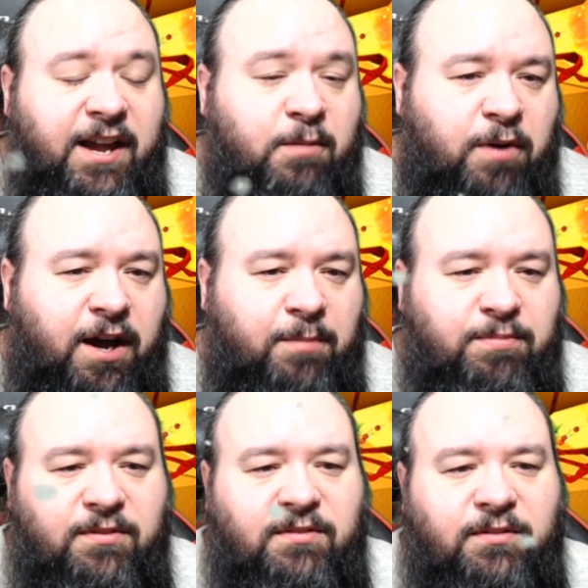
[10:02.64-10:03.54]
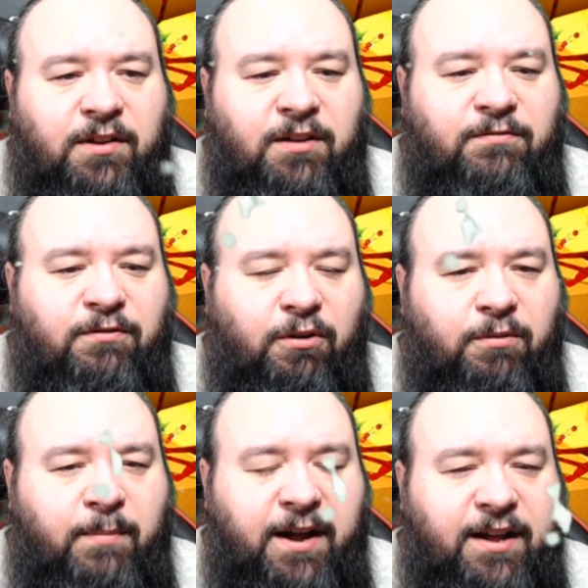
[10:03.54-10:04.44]
a pop uh,
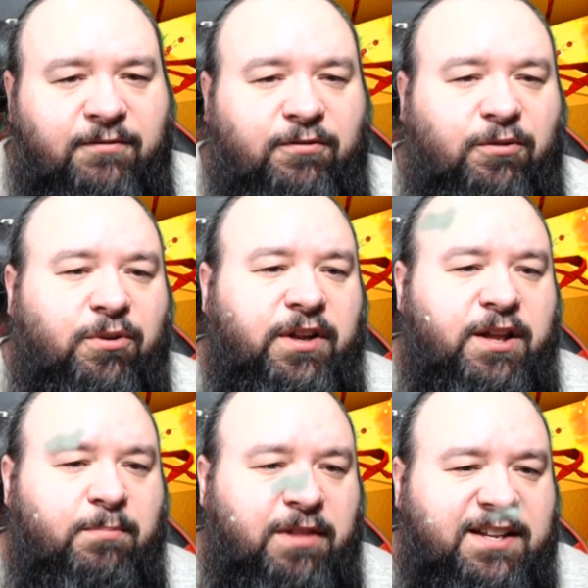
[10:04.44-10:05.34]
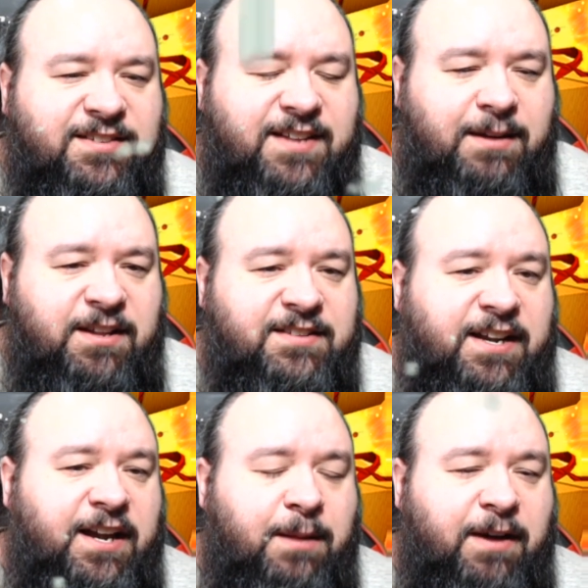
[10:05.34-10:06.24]
for my for the blitz. That means
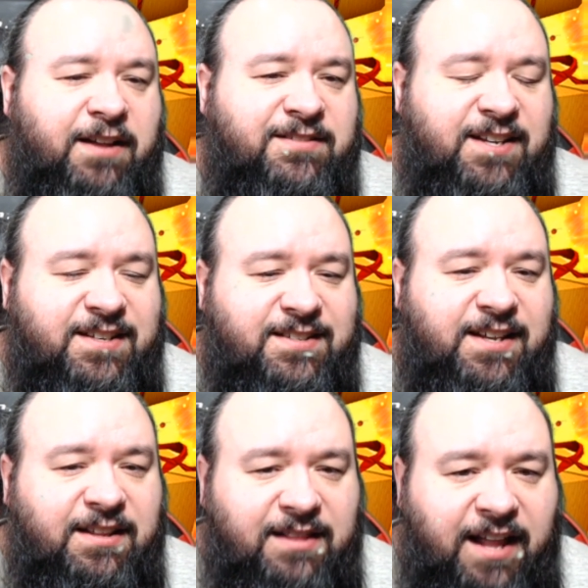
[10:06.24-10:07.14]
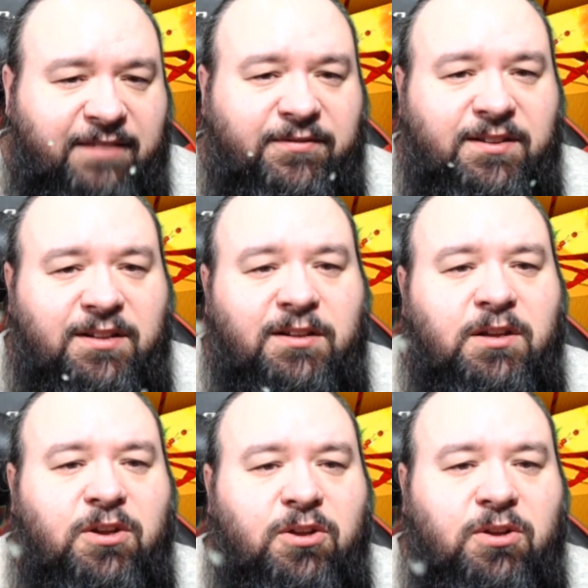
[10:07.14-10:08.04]
I got about sixteen left,
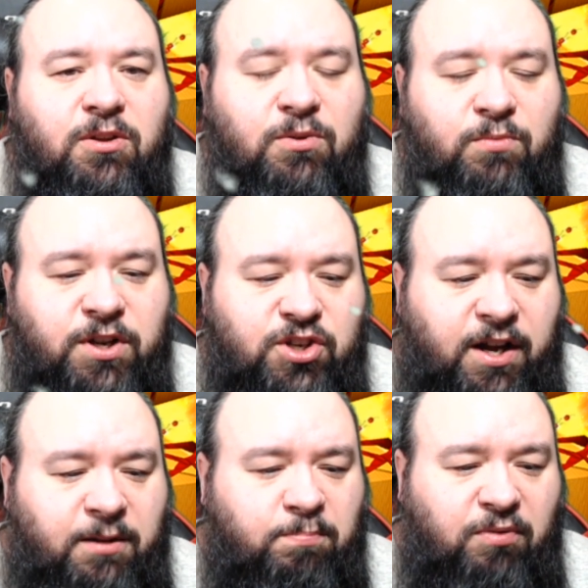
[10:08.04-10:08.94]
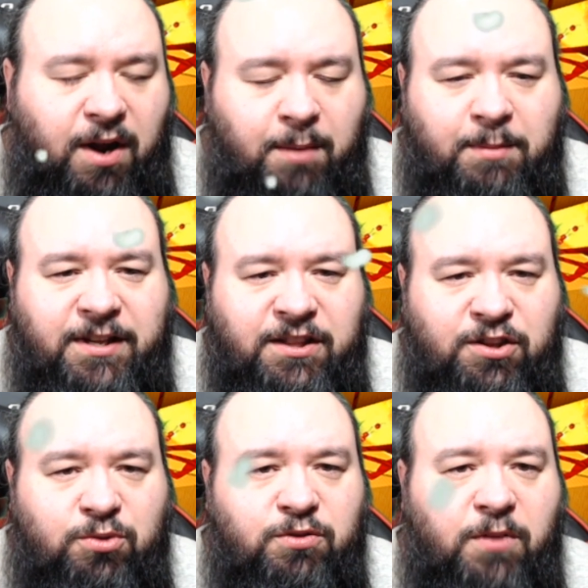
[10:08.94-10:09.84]
which I'll probably
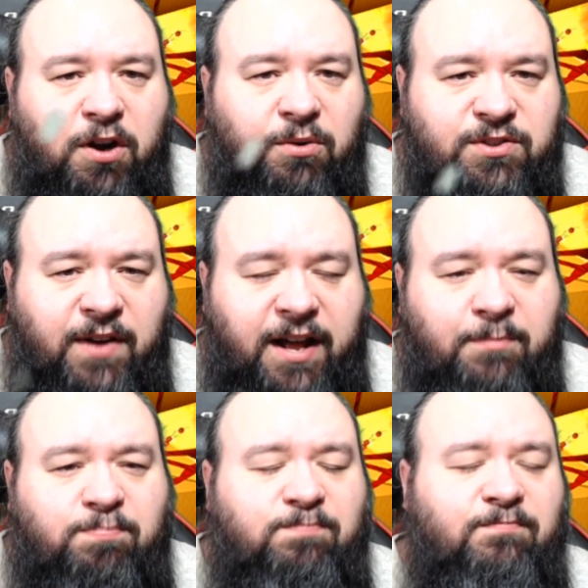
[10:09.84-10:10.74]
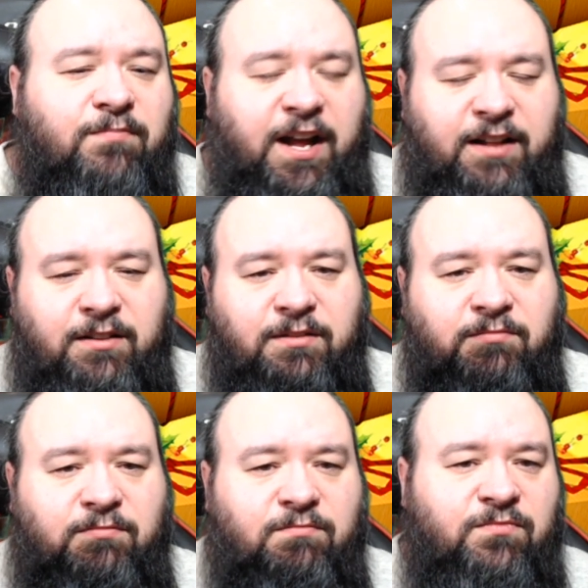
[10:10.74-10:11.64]
do tomorrow. So I'll
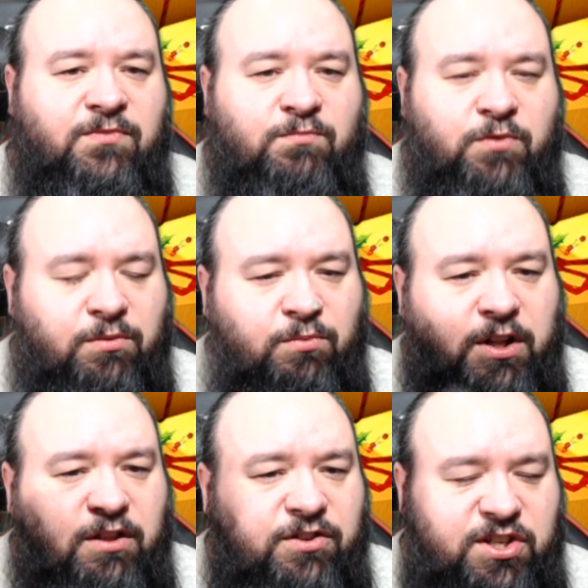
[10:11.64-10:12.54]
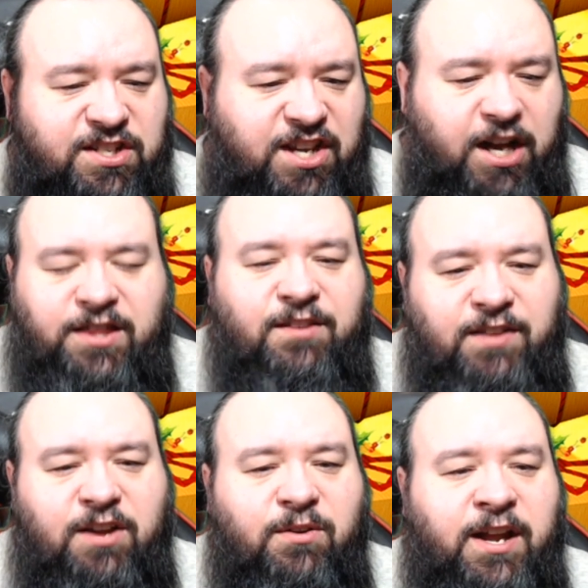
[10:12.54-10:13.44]
I'll we'll just cut the
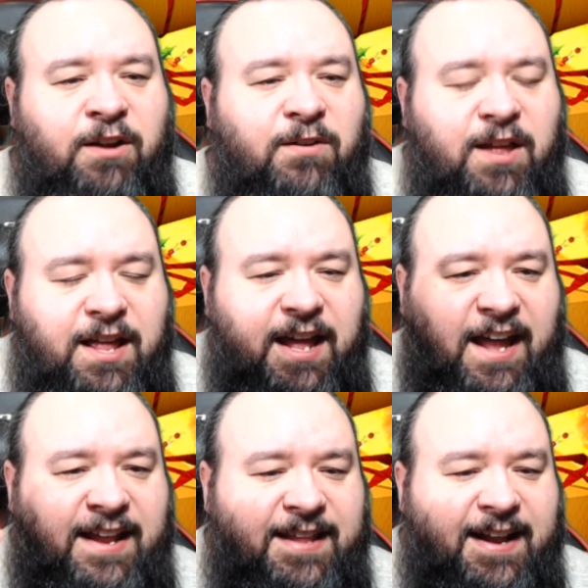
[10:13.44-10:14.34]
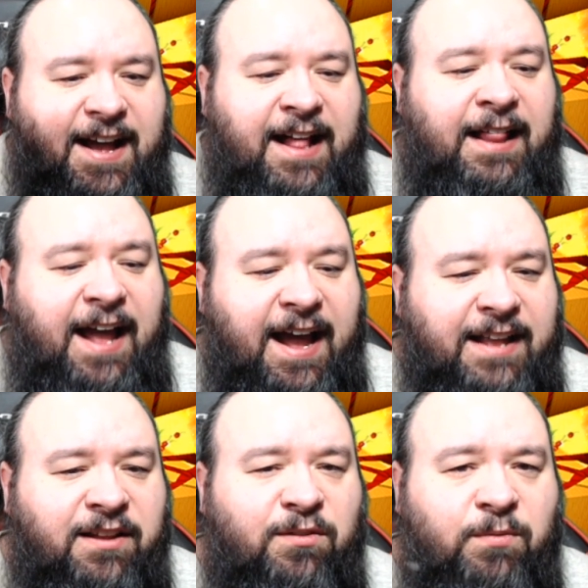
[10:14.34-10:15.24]
video here, and then I'll
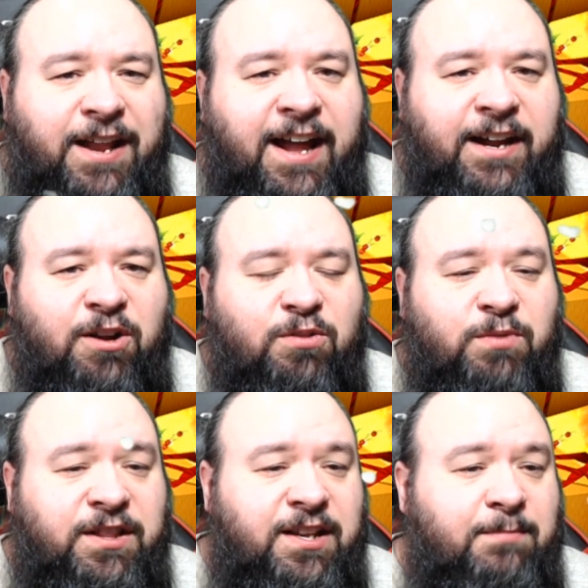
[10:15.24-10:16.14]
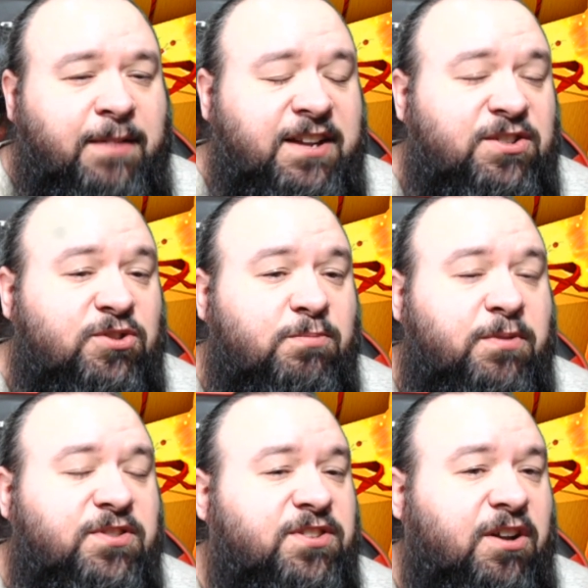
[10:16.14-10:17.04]
add when I go redeem my
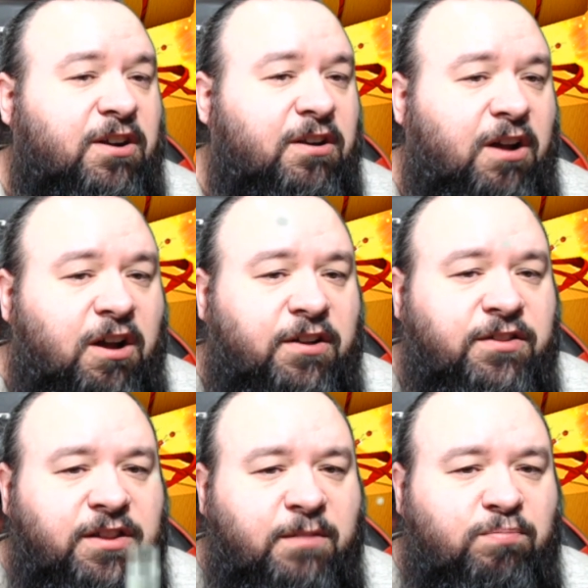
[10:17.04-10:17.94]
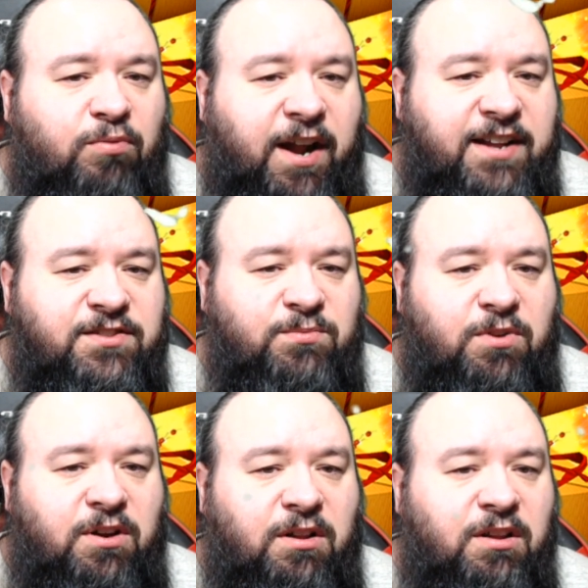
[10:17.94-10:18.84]
superstar on the prize
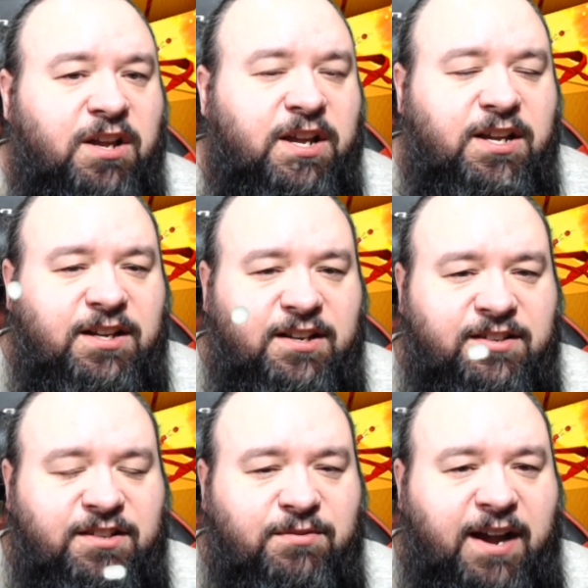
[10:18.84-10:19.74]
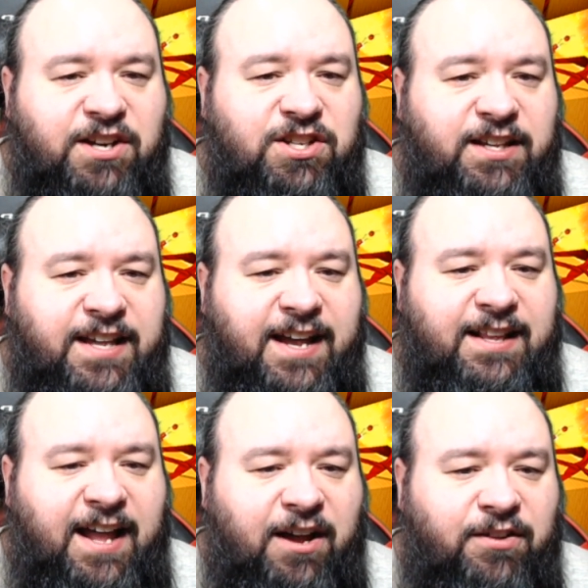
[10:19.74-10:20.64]
wall, because you actually
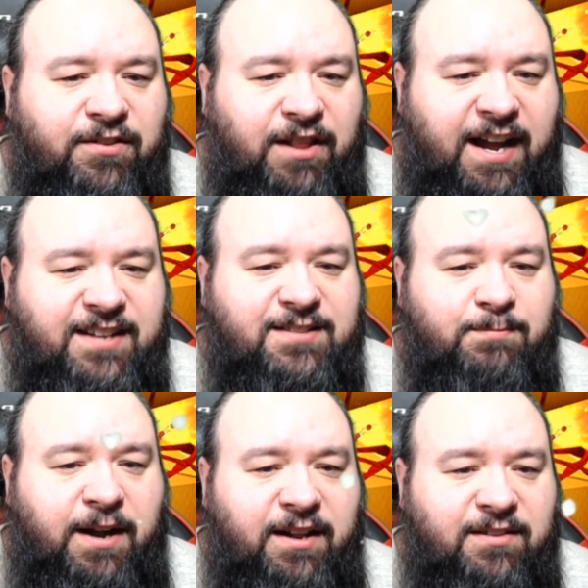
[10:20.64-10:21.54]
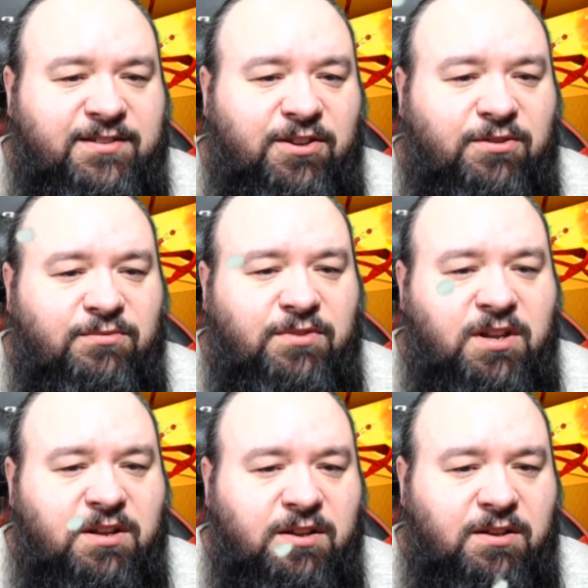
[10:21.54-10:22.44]
get on the last milestone